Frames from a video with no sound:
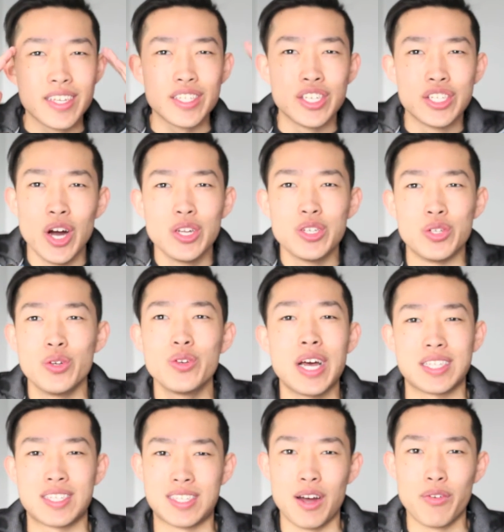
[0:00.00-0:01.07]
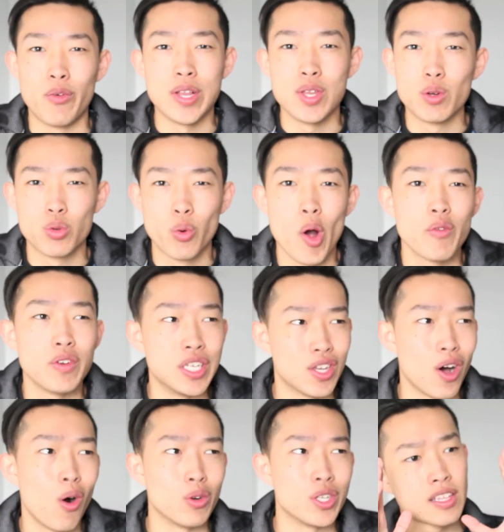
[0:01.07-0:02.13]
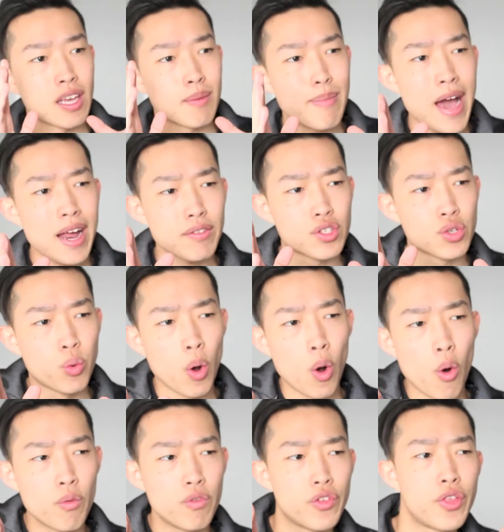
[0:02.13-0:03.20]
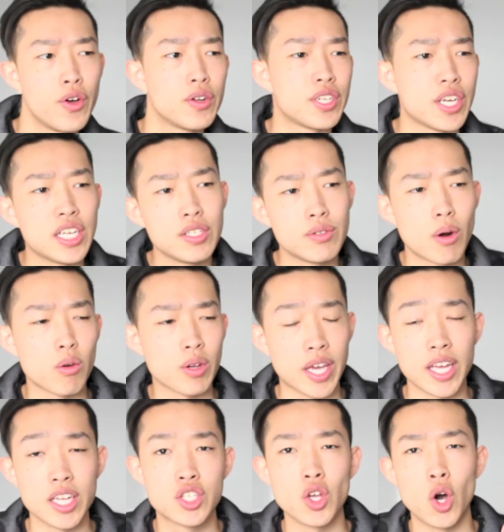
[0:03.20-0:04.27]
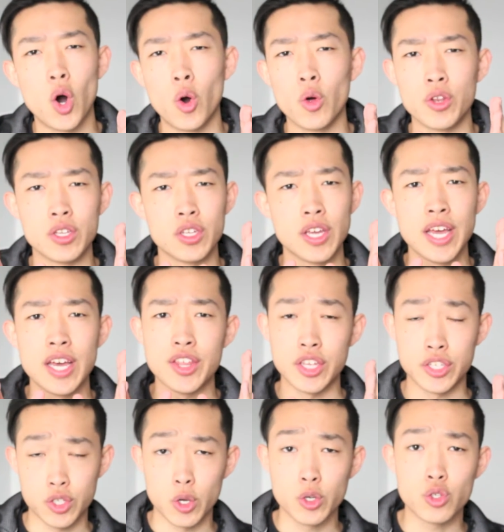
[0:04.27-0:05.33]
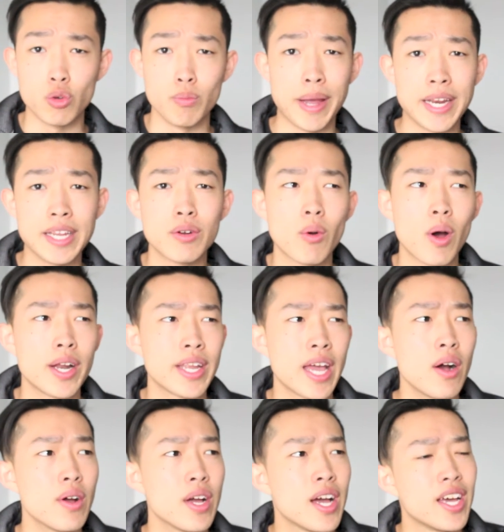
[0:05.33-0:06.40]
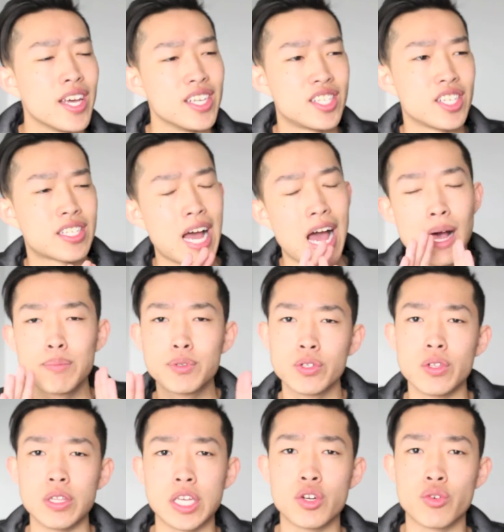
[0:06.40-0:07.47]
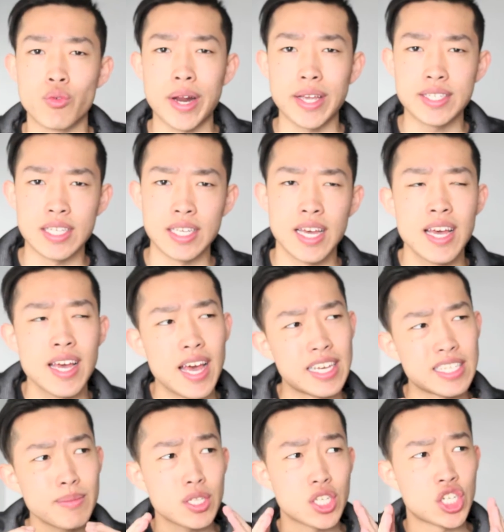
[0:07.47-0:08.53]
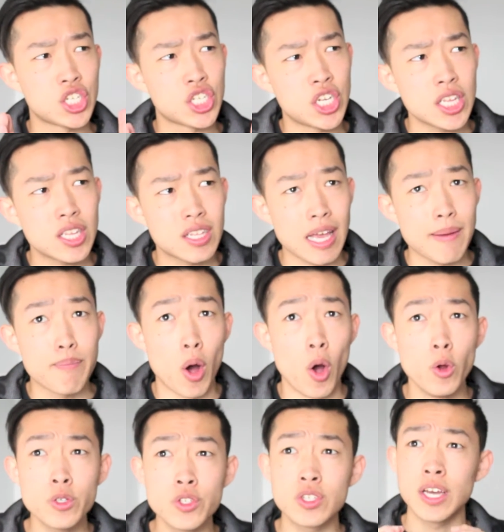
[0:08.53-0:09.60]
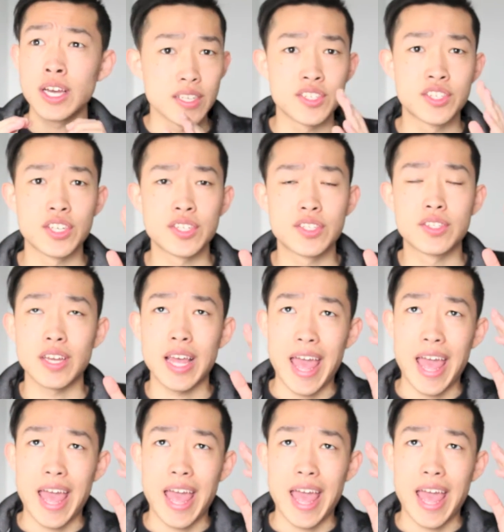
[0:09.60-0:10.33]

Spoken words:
you don't do that stuff when you're 12 years old. The amount of 12, 13-year-old kids on social media right now is just absolutely crazy. And some of the shit they post is just